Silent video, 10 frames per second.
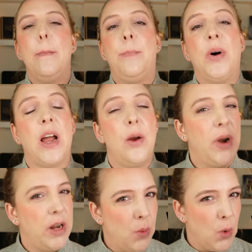But I
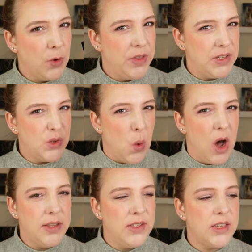already wore this
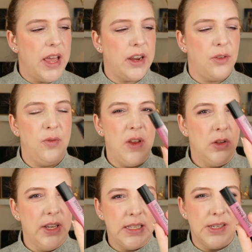once, and I
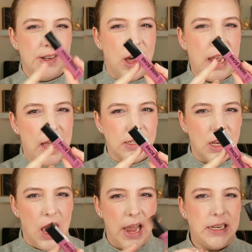feel it's not as
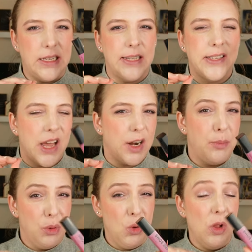light. It's gonna
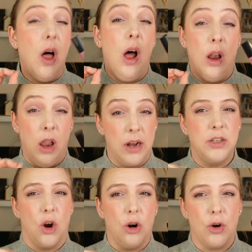pull a
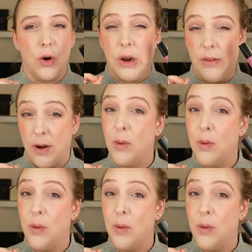lot darker, if I